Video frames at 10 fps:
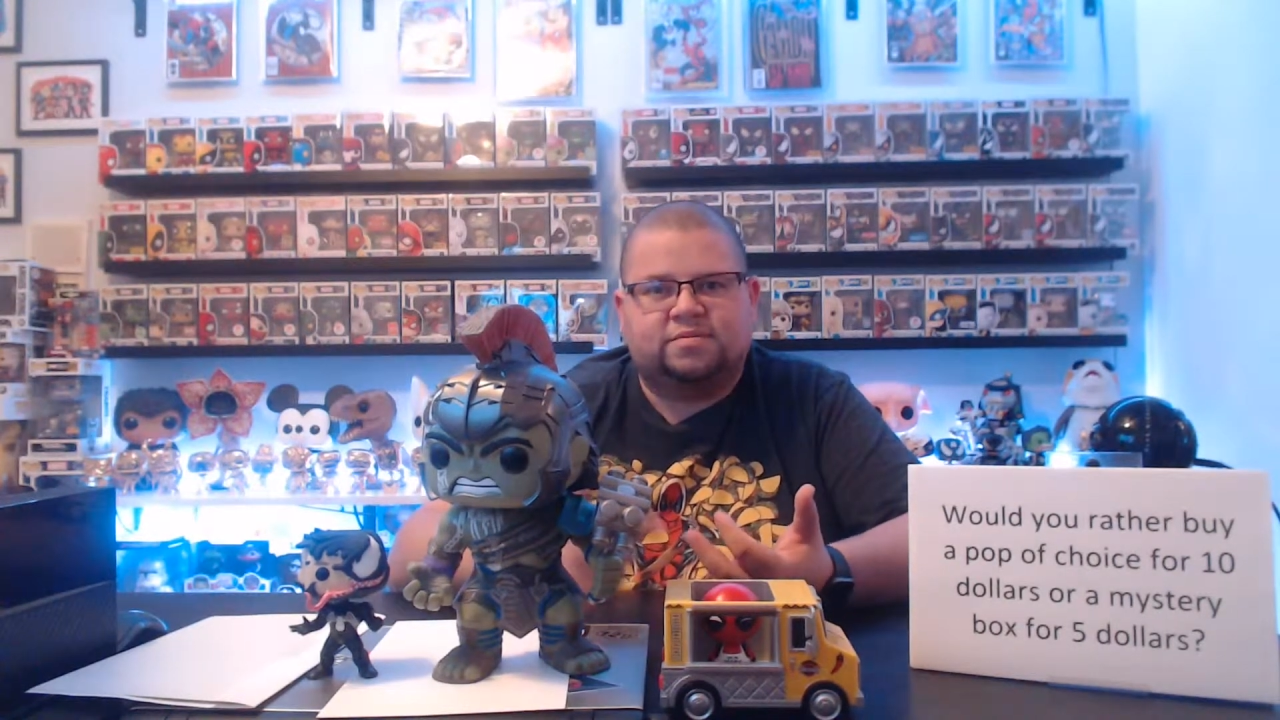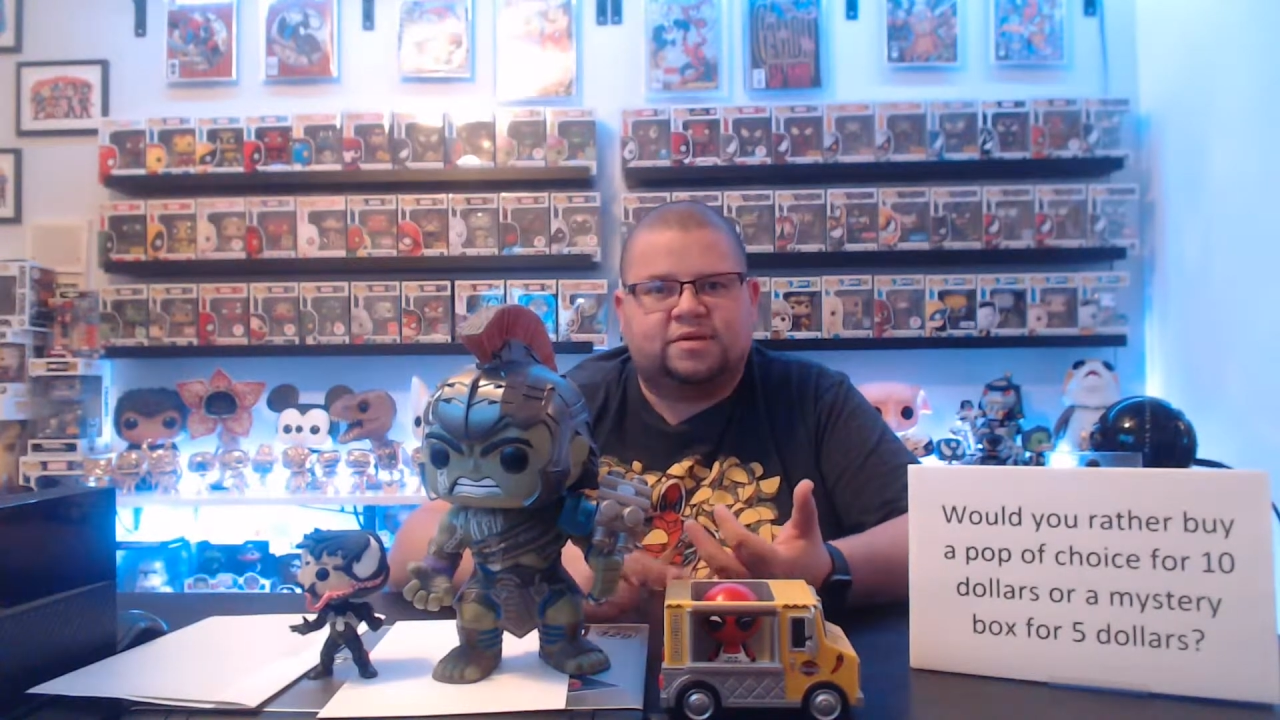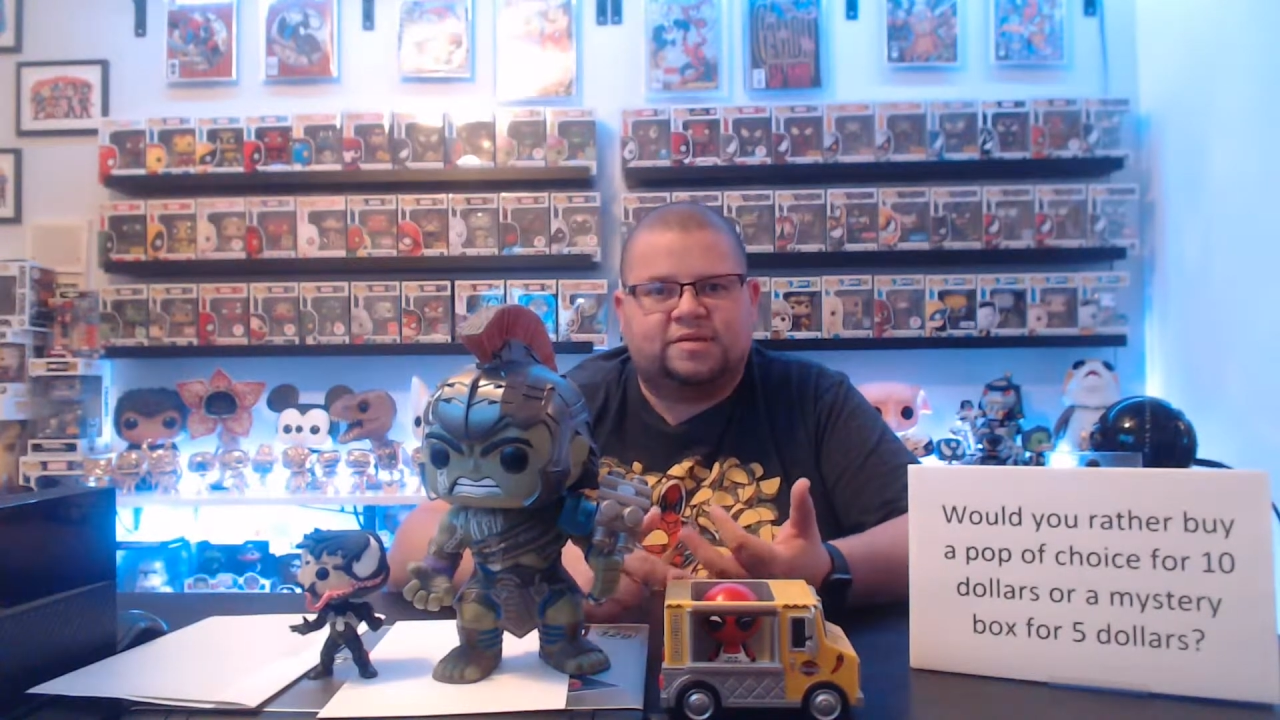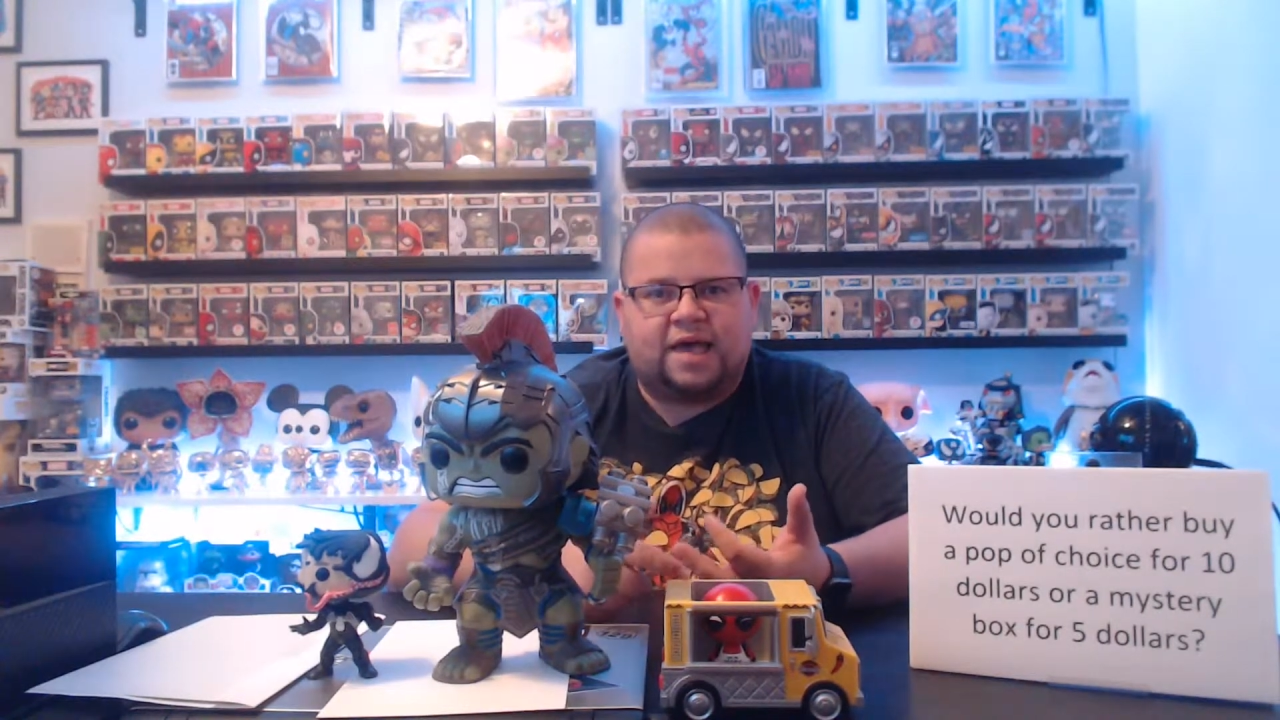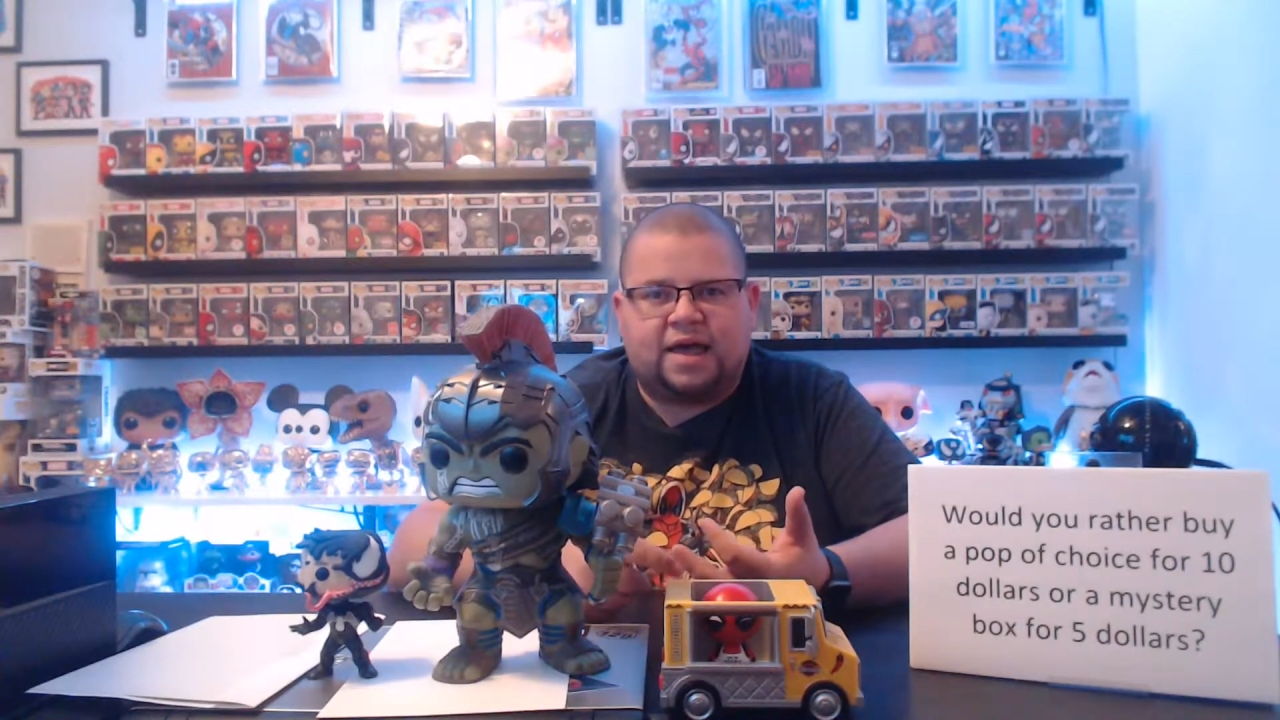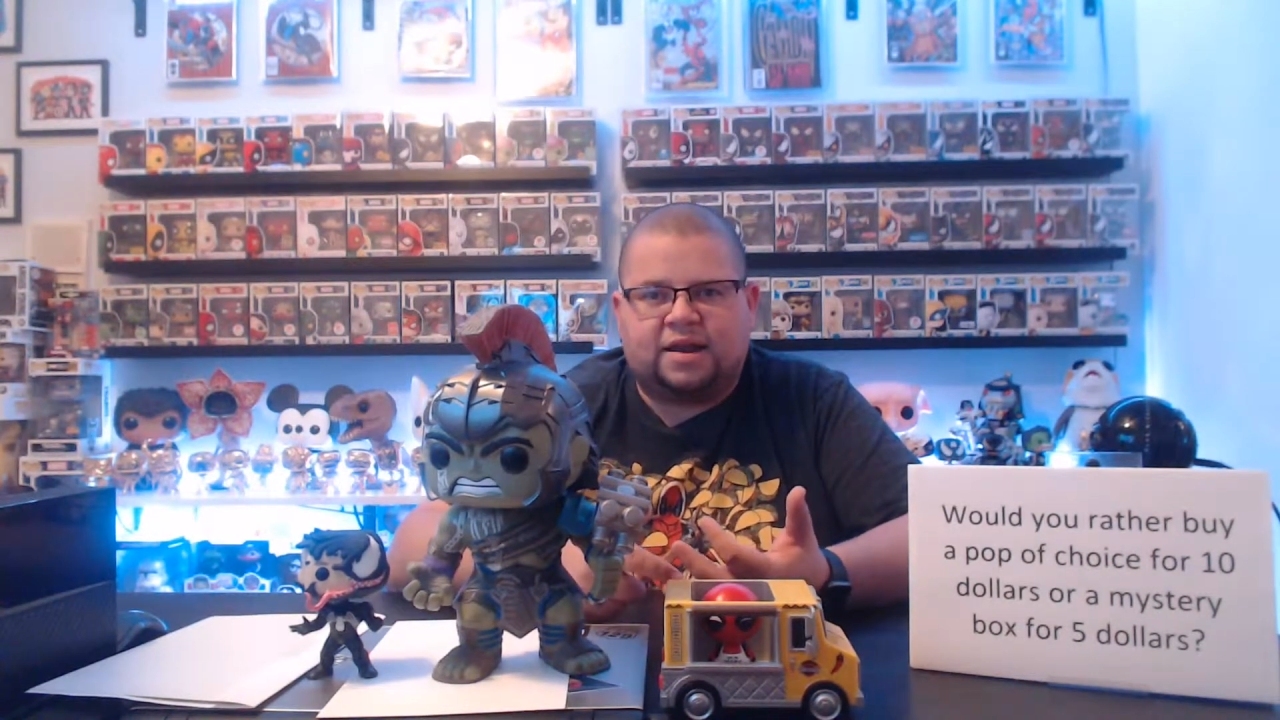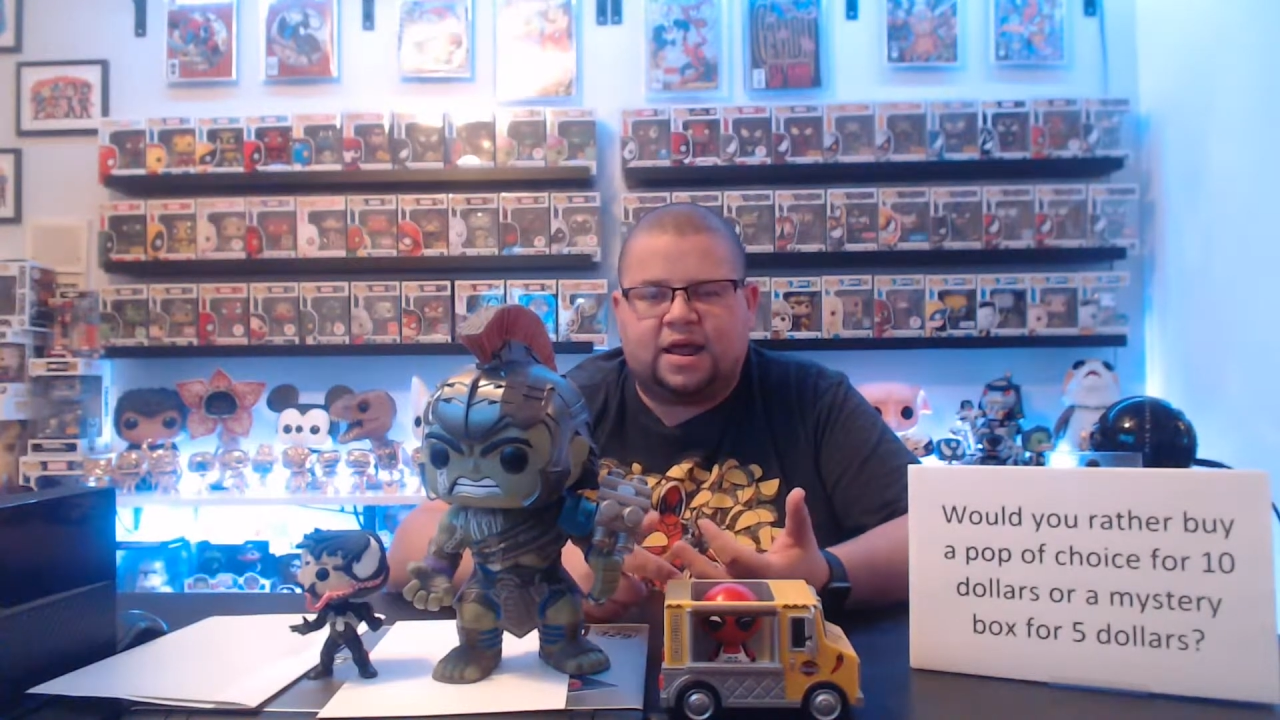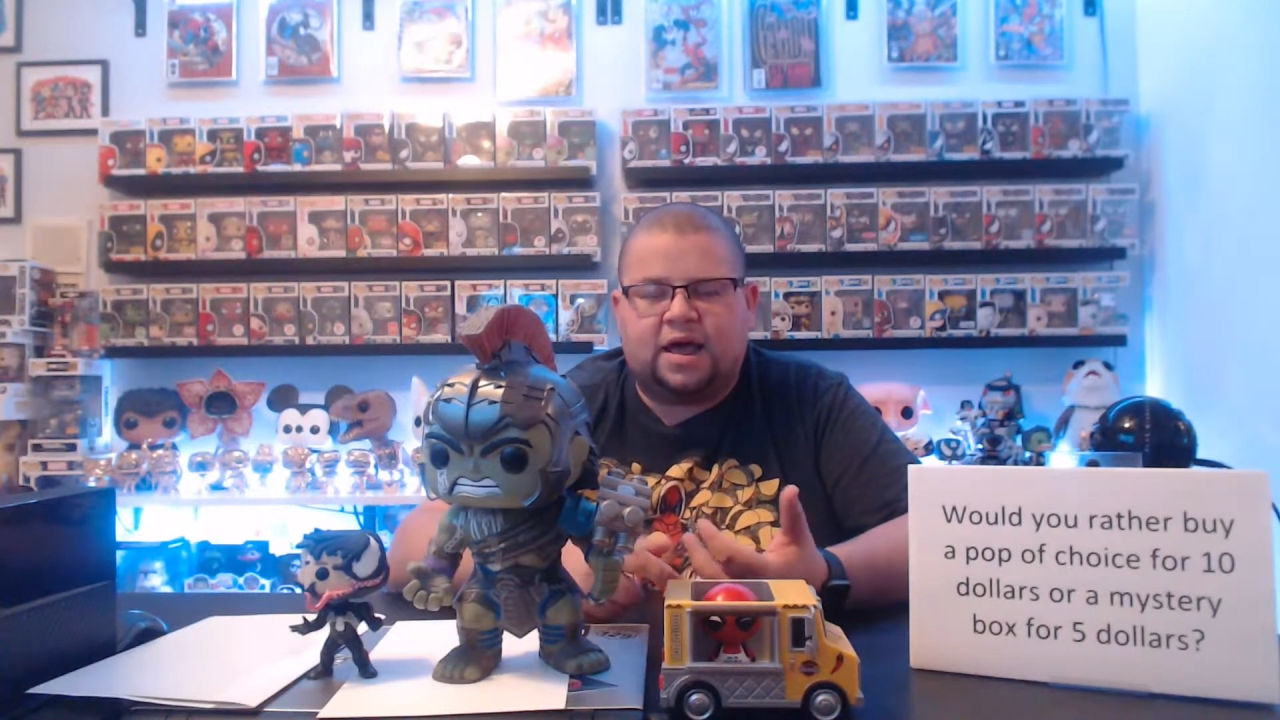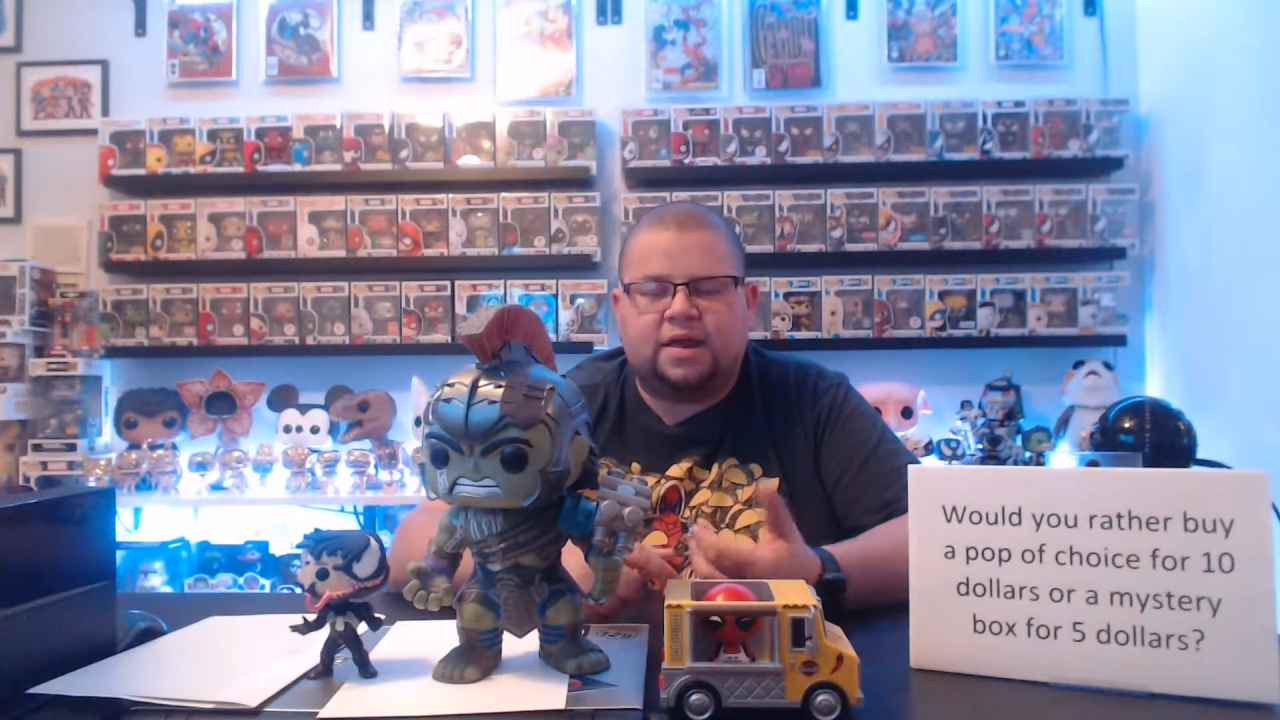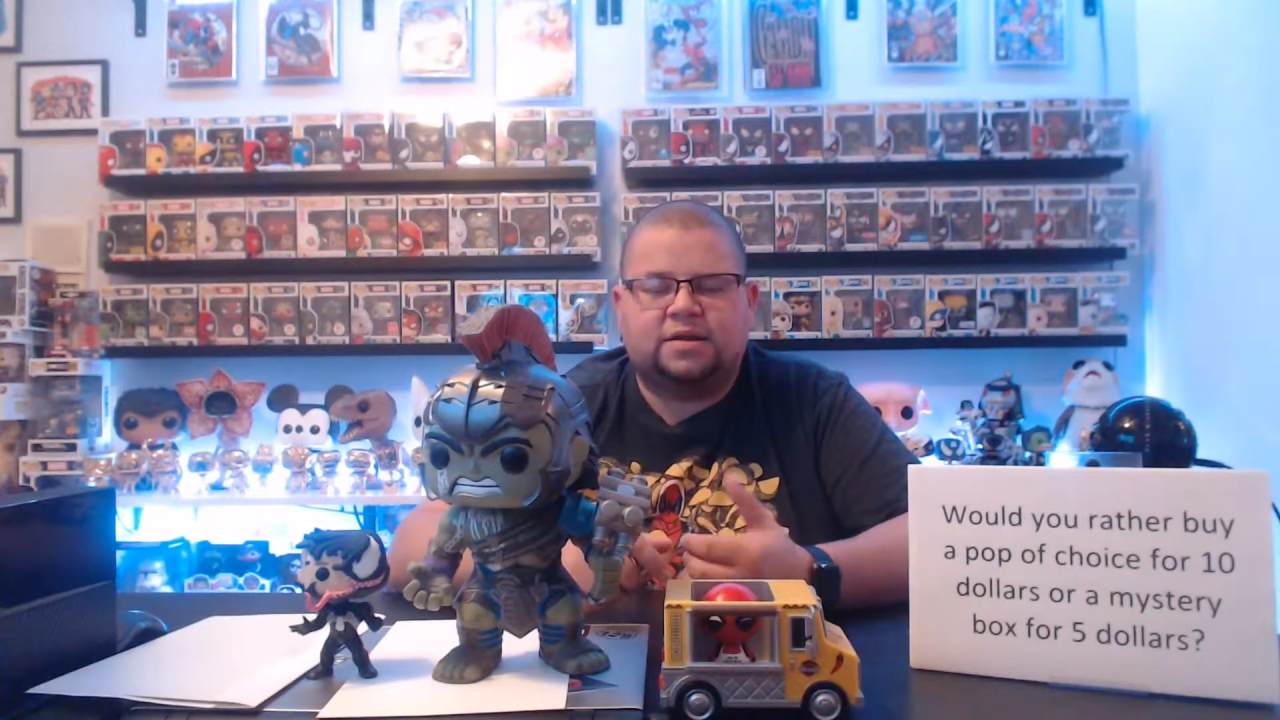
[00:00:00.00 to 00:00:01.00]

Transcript: The Sandlot,